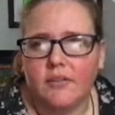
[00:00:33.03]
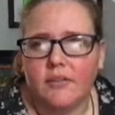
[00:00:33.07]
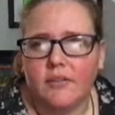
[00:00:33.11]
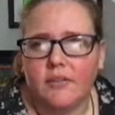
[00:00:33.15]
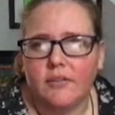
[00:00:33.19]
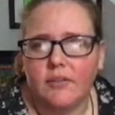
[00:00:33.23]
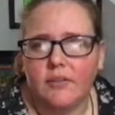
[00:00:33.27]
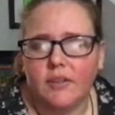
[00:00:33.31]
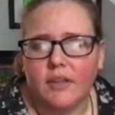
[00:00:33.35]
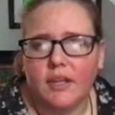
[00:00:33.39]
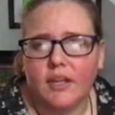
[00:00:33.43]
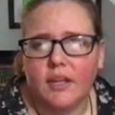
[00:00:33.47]

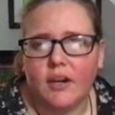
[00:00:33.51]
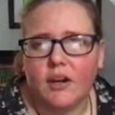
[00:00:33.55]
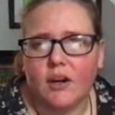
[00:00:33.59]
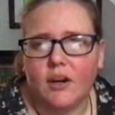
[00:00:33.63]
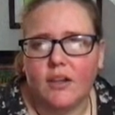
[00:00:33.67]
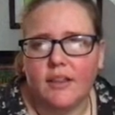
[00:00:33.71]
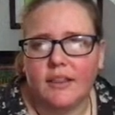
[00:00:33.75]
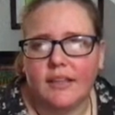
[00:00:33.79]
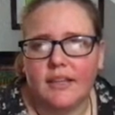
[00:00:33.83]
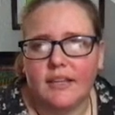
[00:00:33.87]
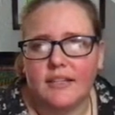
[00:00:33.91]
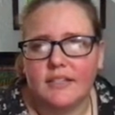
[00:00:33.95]
and our
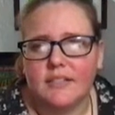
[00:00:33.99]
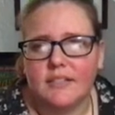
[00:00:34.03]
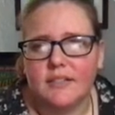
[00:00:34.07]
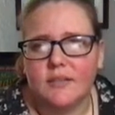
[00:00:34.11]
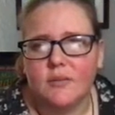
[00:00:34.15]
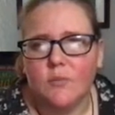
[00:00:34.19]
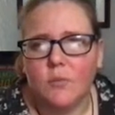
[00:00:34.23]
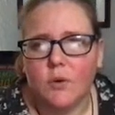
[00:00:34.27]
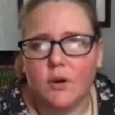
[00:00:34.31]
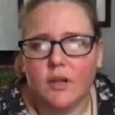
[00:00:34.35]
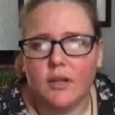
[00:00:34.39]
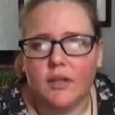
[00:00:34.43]
Lesson
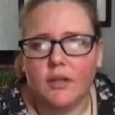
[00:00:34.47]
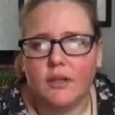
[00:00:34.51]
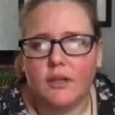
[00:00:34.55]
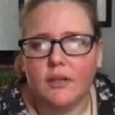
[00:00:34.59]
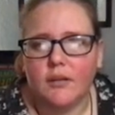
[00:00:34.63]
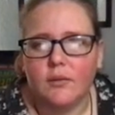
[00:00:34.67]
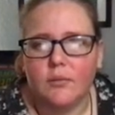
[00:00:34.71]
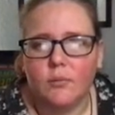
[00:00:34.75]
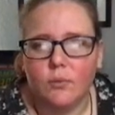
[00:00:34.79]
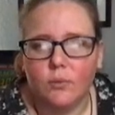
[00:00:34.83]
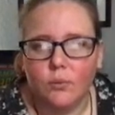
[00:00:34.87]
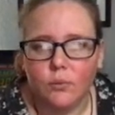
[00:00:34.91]
1.
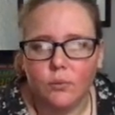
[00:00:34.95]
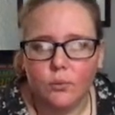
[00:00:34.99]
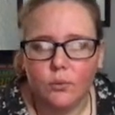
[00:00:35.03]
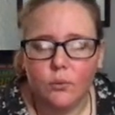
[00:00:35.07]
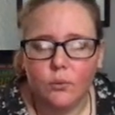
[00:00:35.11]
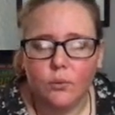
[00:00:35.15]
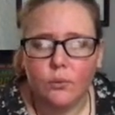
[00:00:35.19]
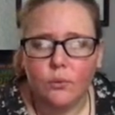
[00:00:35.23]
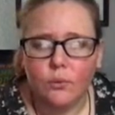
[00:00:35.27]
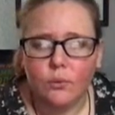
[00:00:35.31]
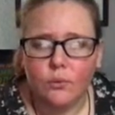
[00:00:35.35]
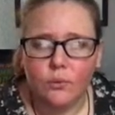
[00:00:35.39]

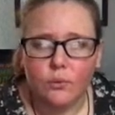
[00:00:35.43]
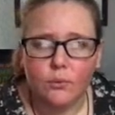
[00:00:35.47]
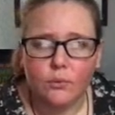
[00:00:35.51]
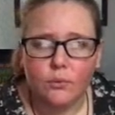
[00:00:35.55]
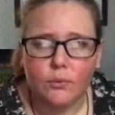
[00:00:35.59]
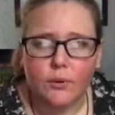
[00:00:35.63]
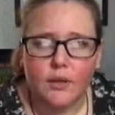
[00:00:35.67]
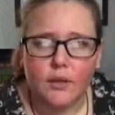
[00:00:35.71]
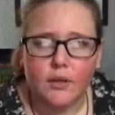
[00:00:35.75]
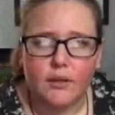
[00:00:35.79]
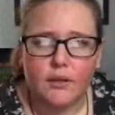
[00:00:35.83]
Woohoo!